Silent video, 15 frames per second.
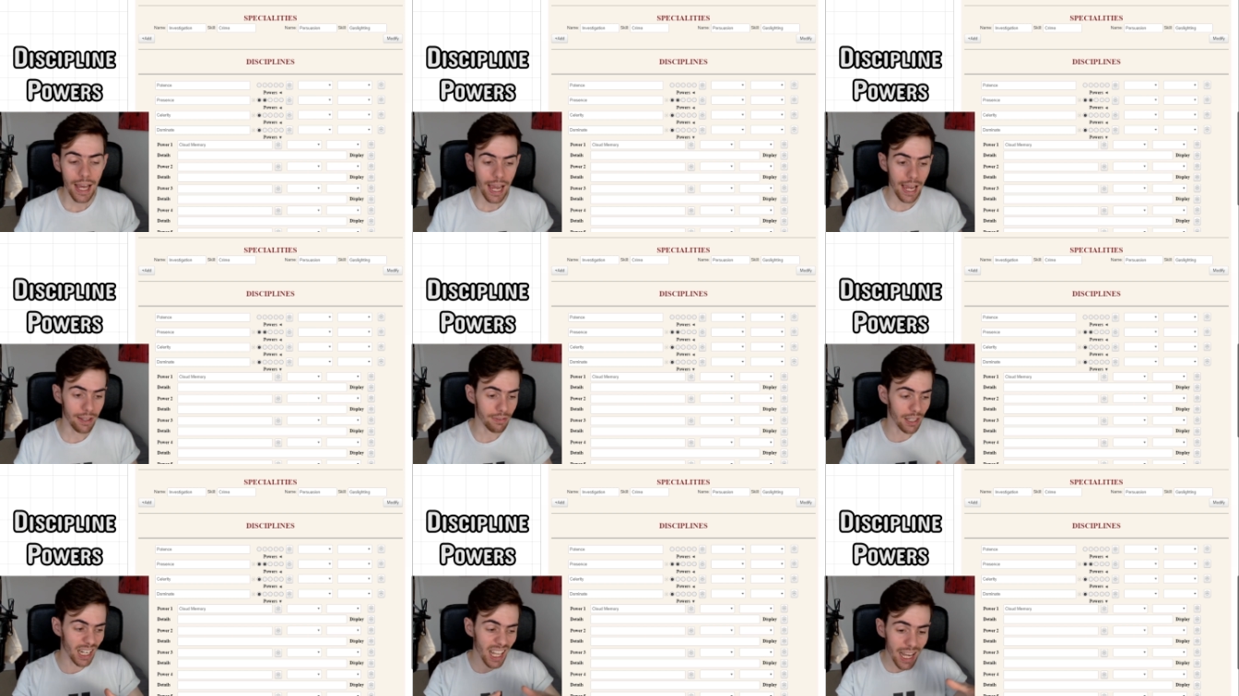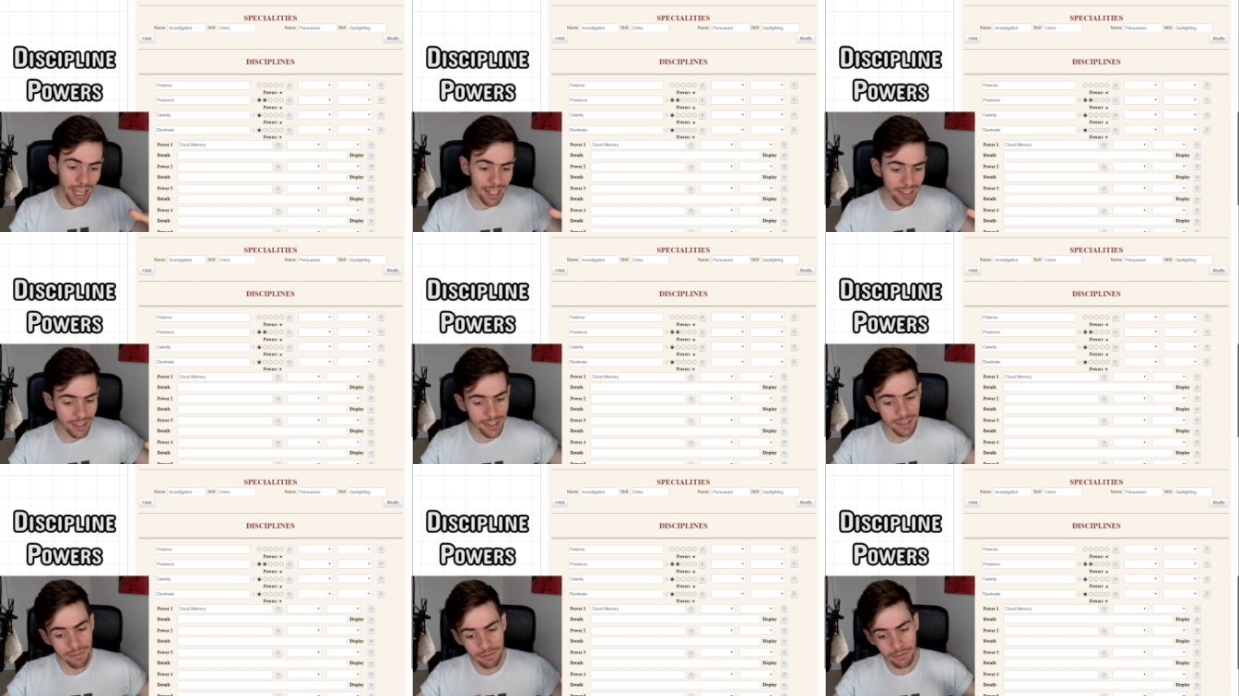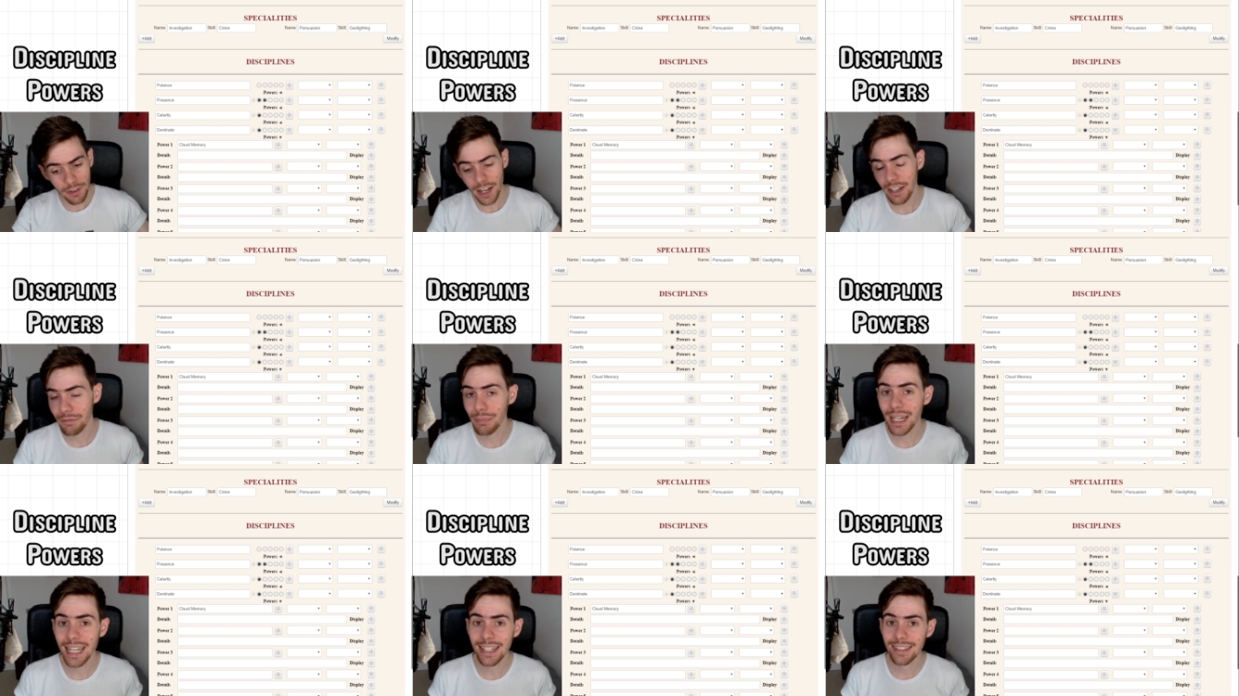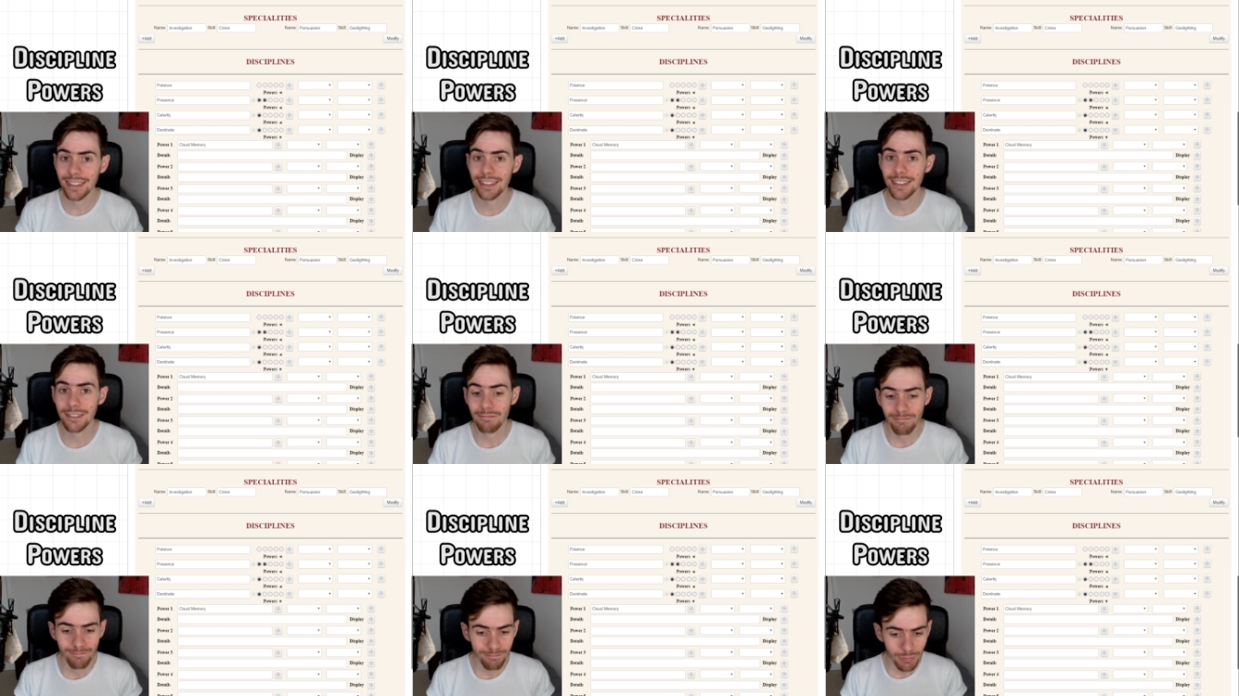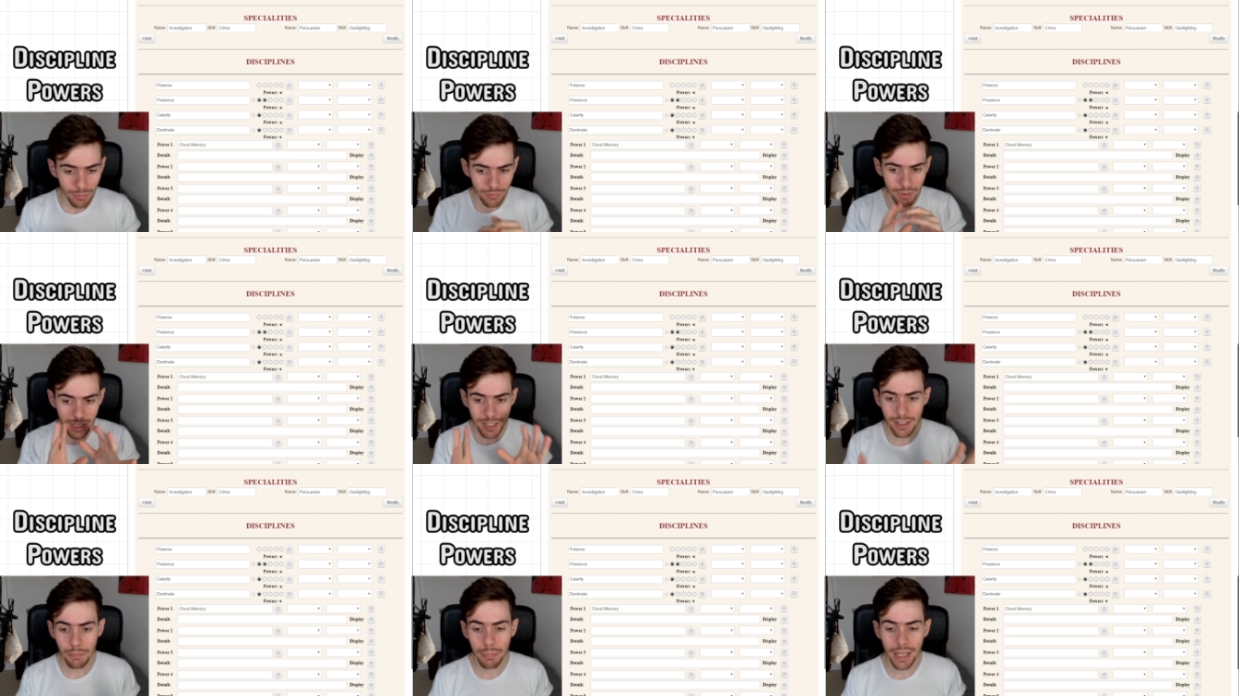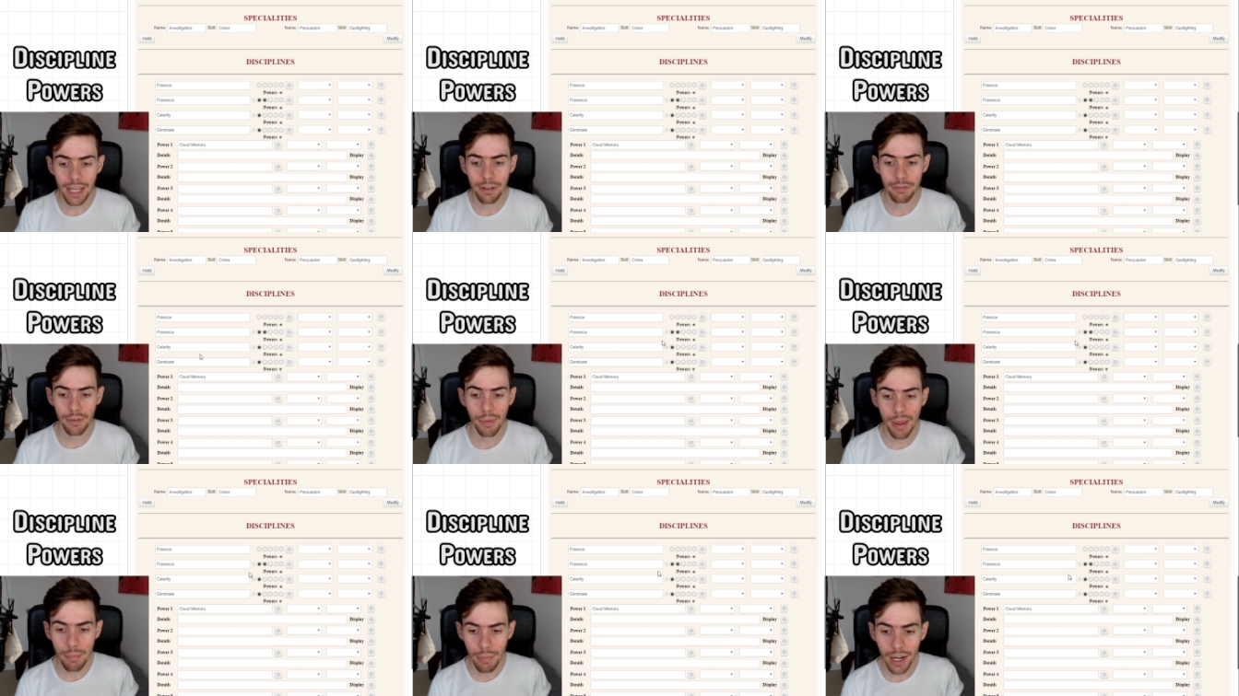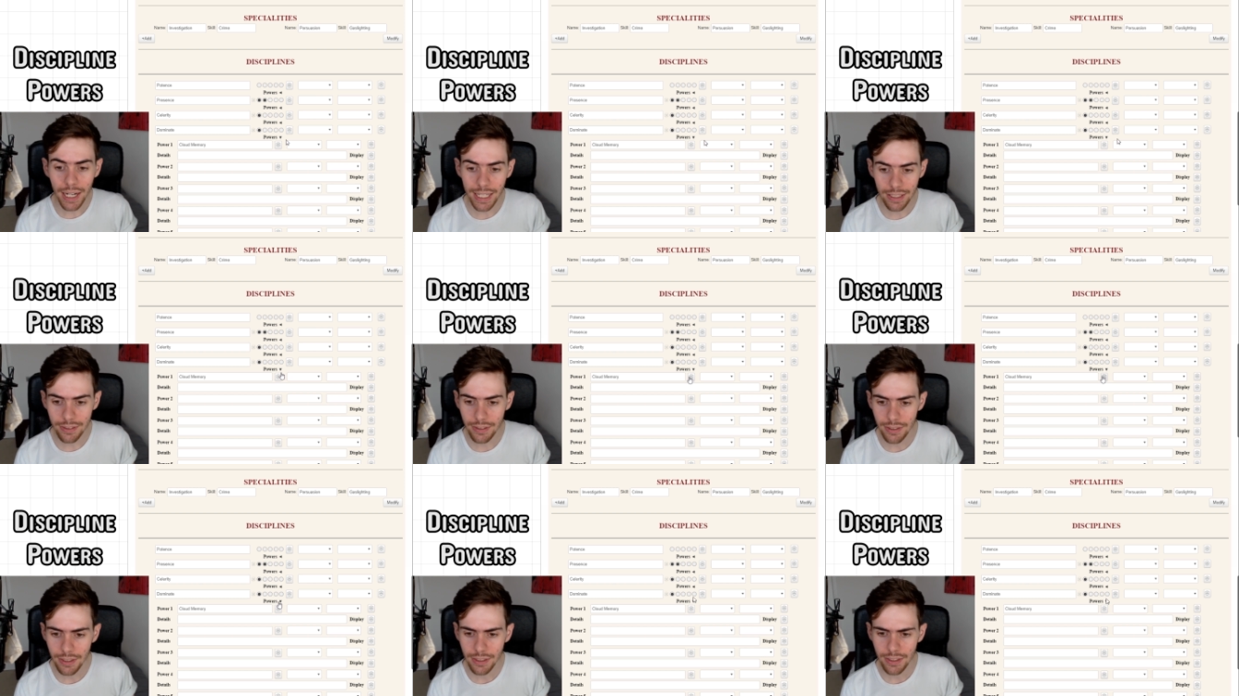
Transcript: and the last five minutes disappear from their mind.